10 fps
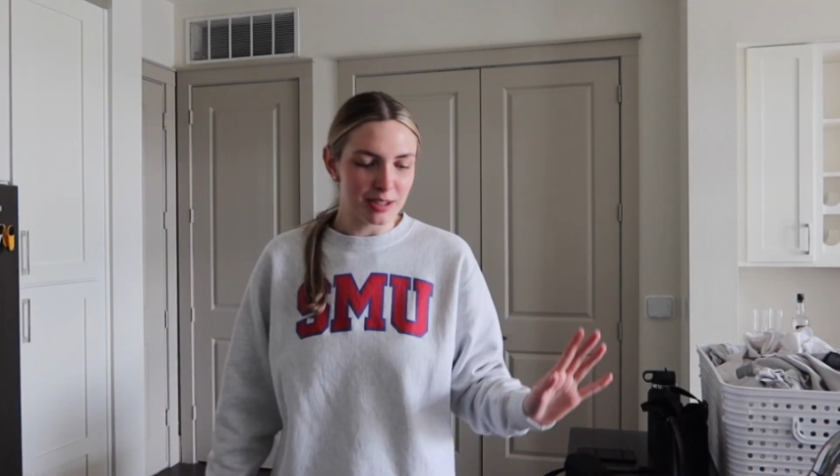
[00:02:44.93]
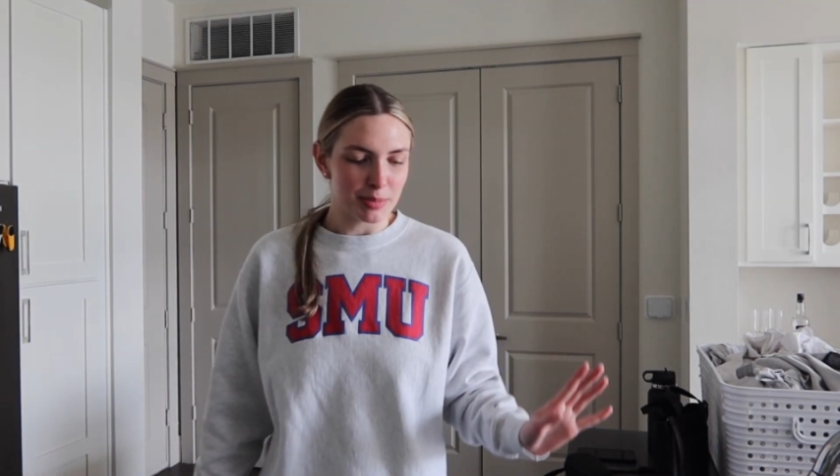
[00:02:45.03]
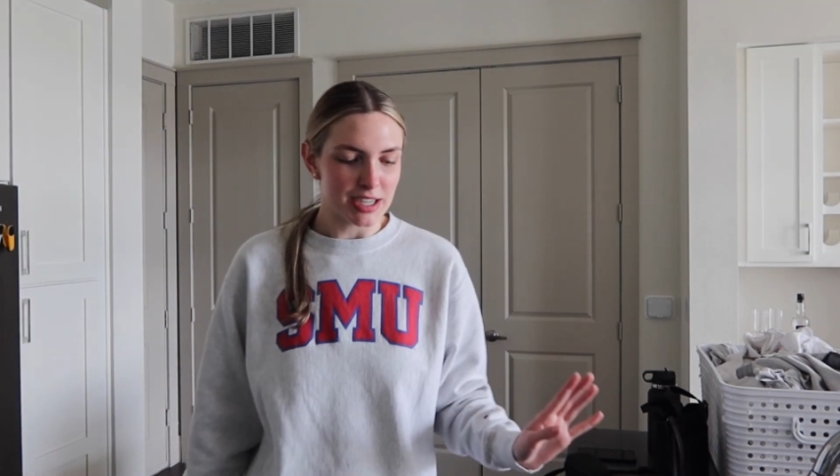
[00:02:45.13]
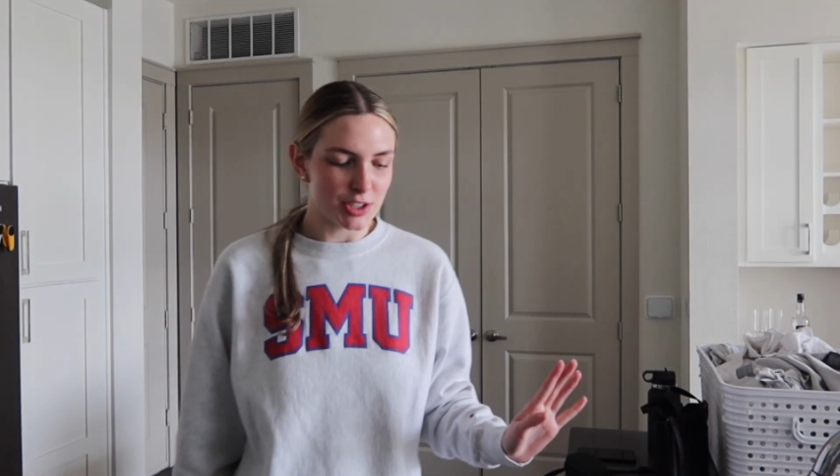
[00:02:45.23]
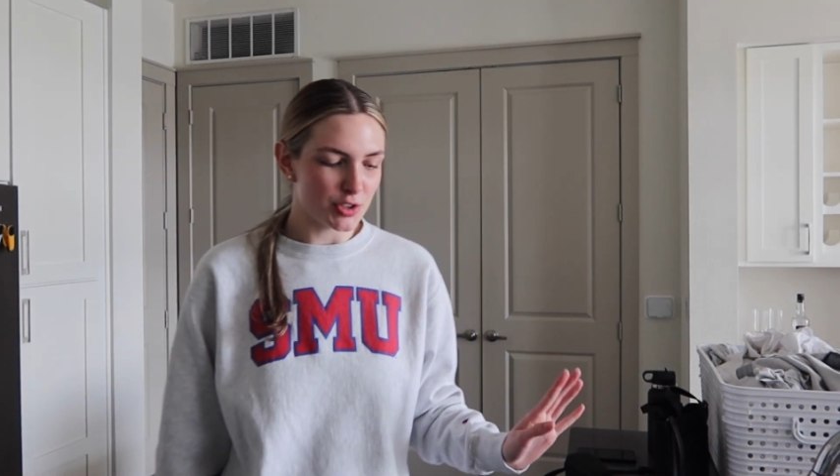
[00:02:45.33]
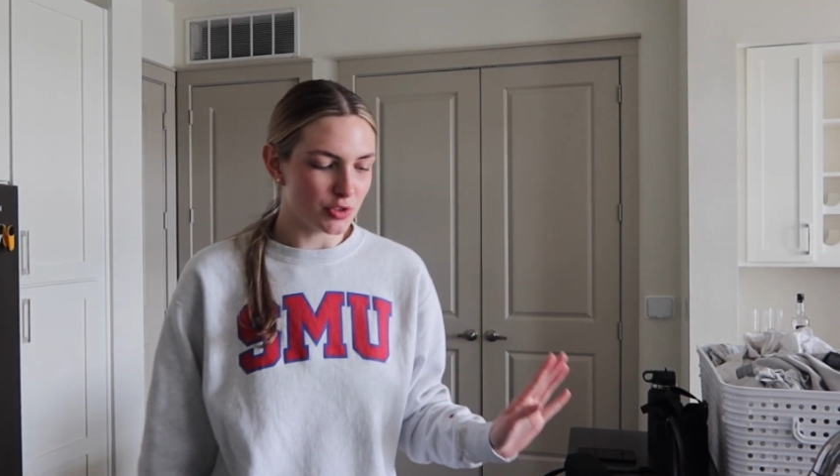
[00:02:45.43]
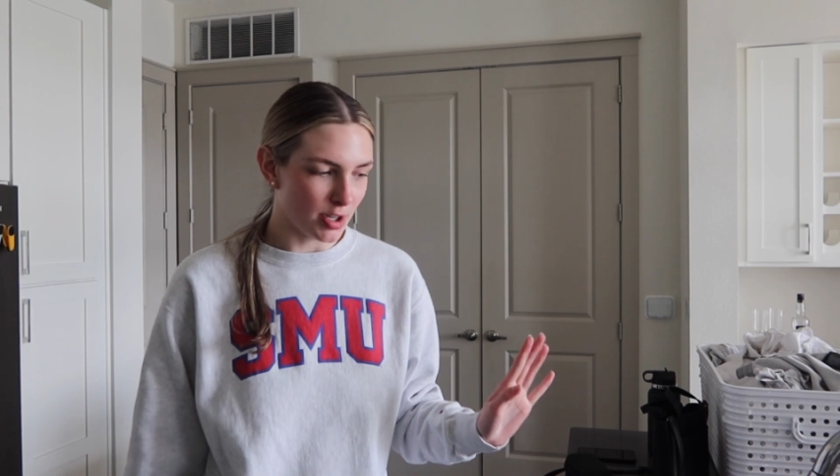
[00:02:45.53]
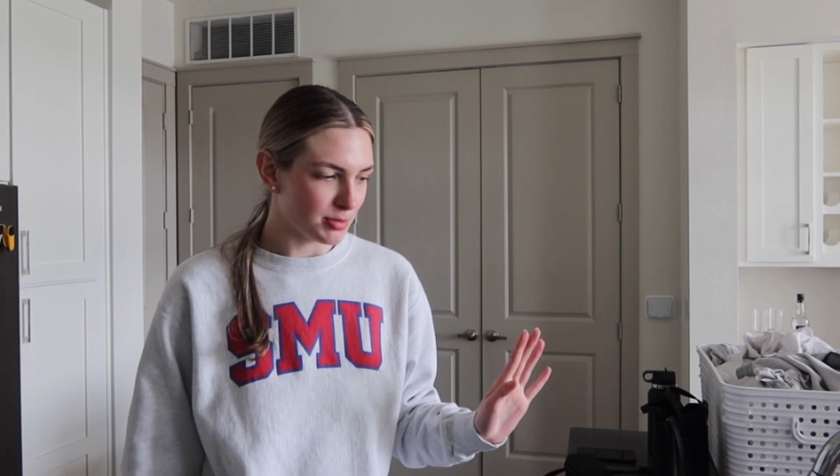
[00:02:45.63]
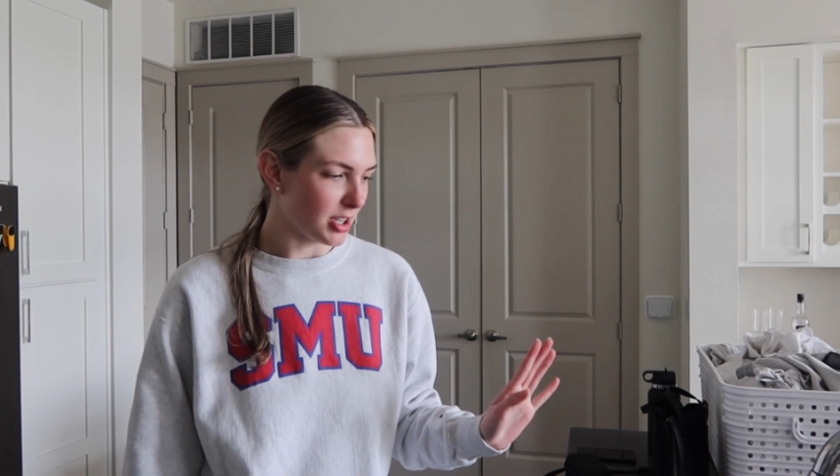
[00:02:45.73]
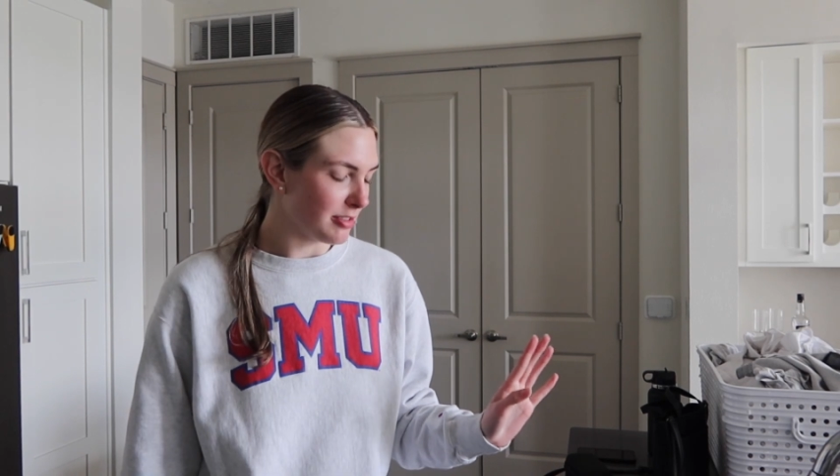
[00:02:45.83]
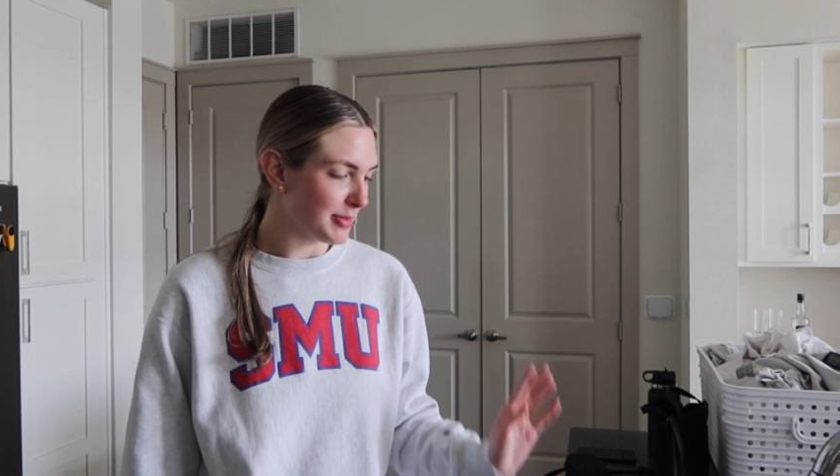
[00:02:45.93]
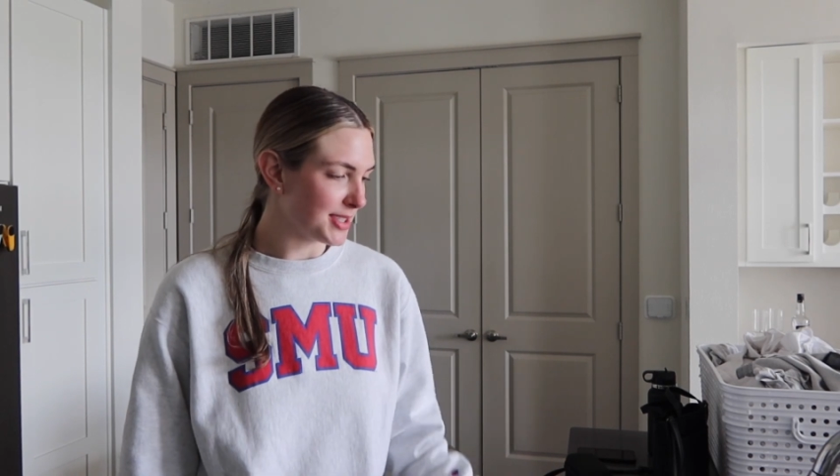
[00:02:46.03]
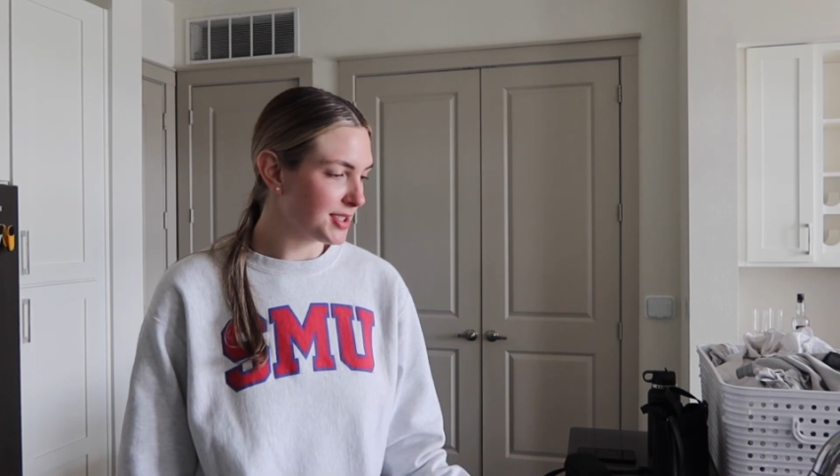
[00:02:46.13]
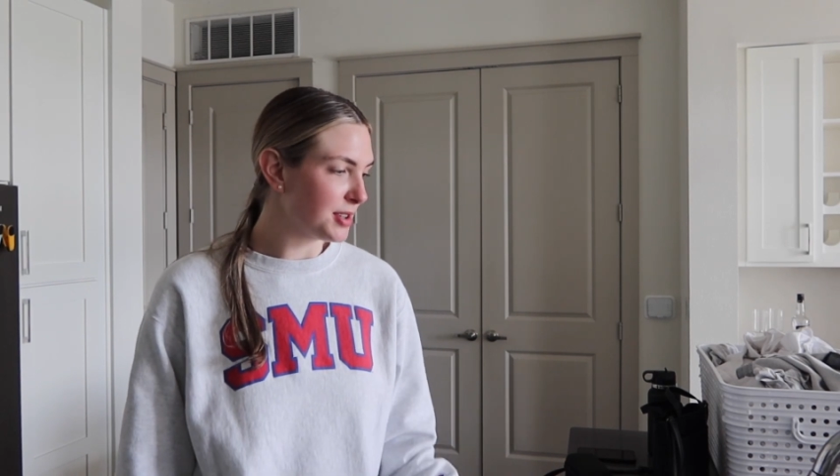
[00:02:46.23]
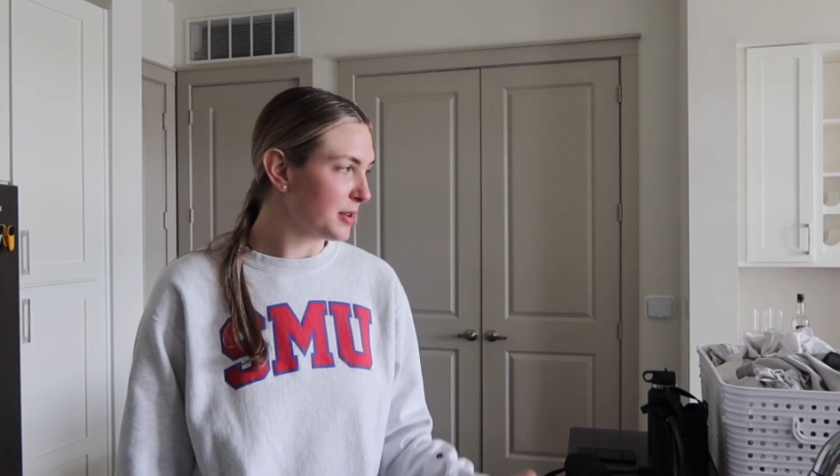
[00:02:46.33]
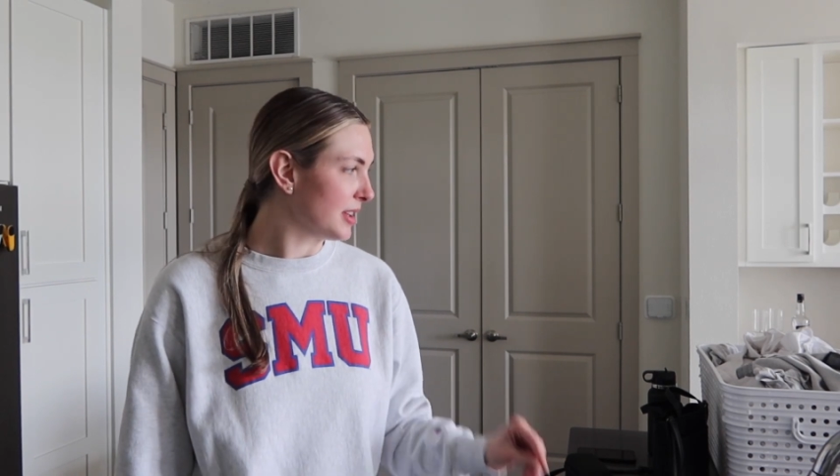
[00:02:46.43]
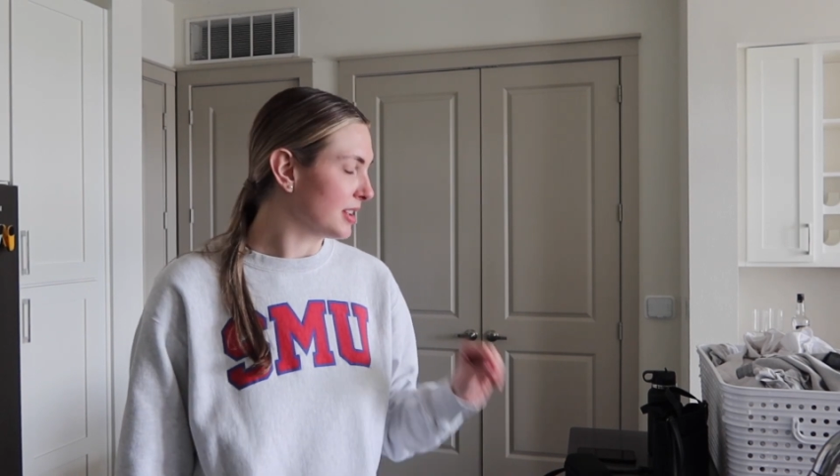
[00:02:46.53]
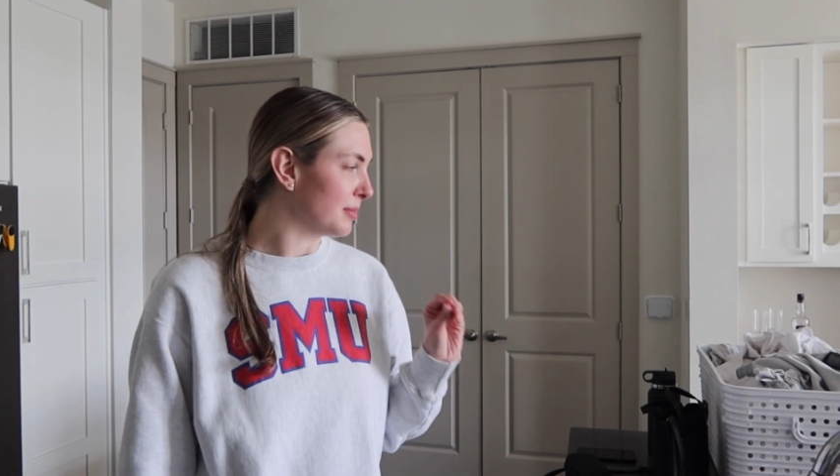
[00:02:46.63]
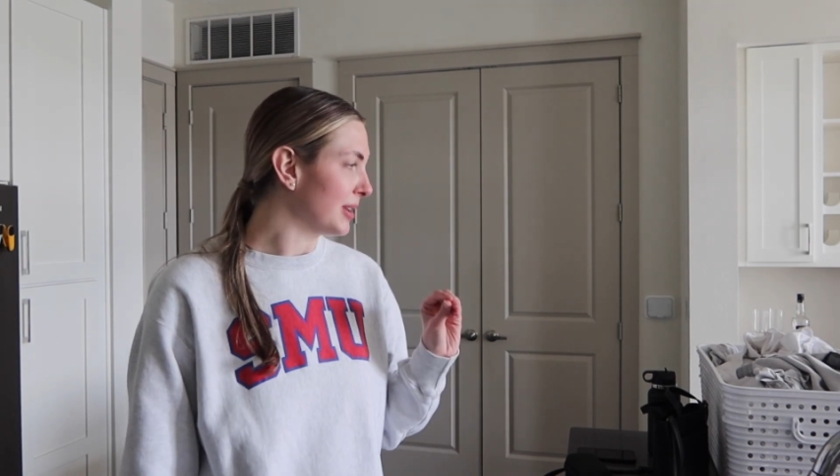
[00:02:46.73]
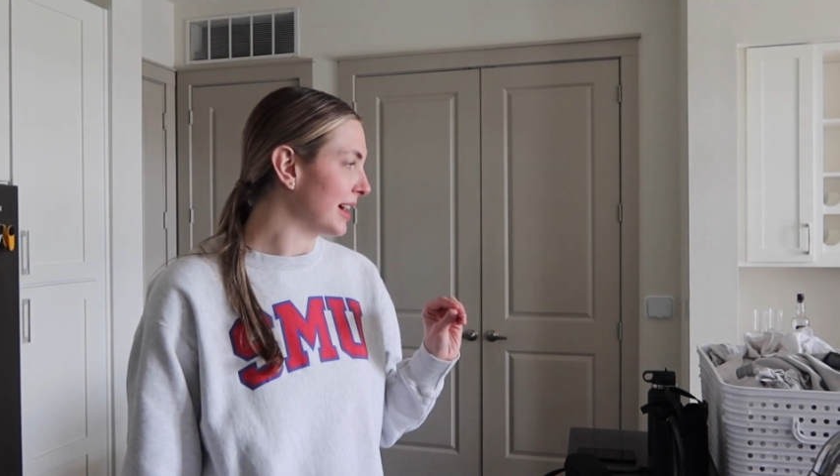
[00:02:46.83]
But I just dropped off my suit and then
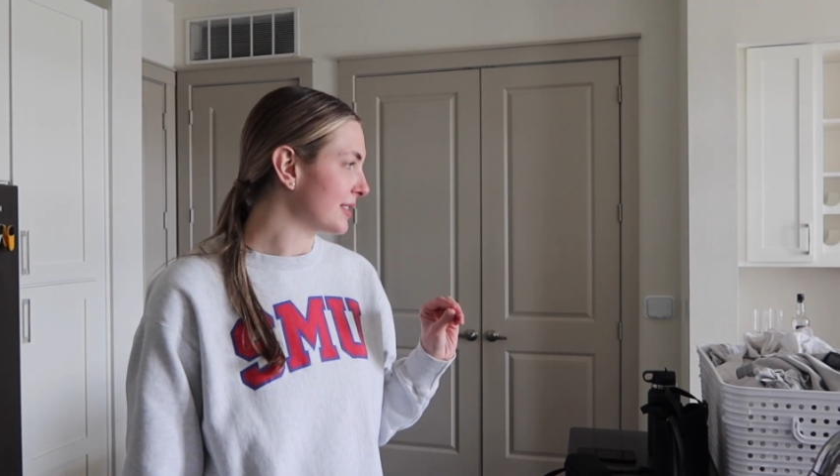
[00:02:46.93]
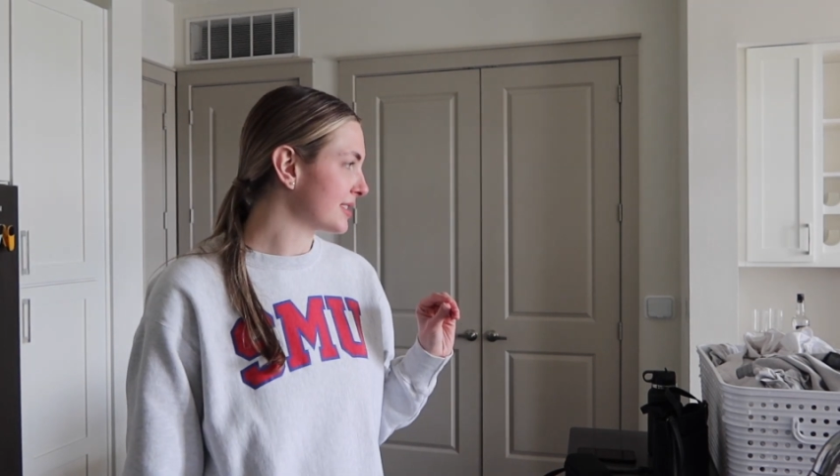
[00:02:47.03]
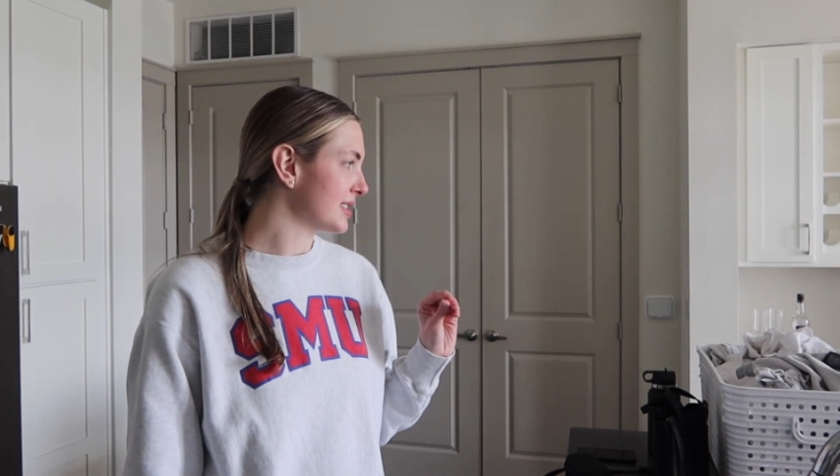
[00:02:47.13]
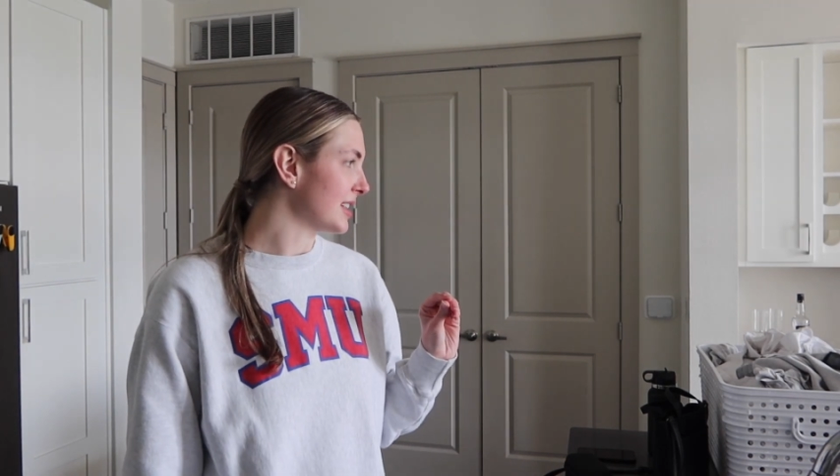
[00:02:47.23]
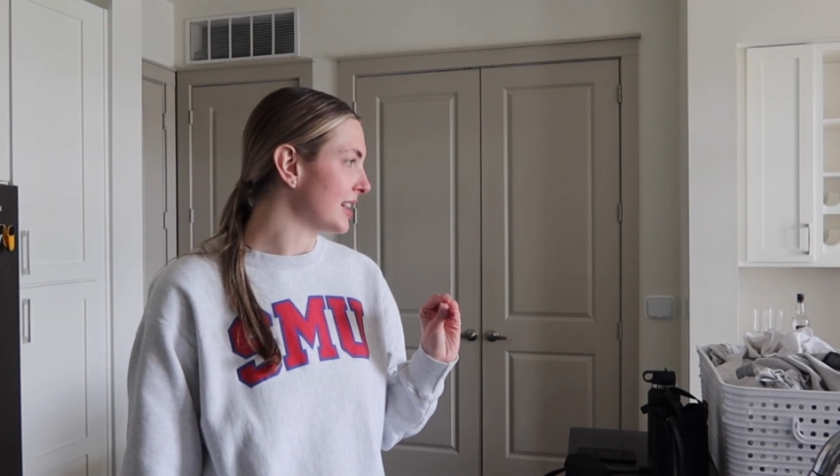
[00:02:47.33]
a blouse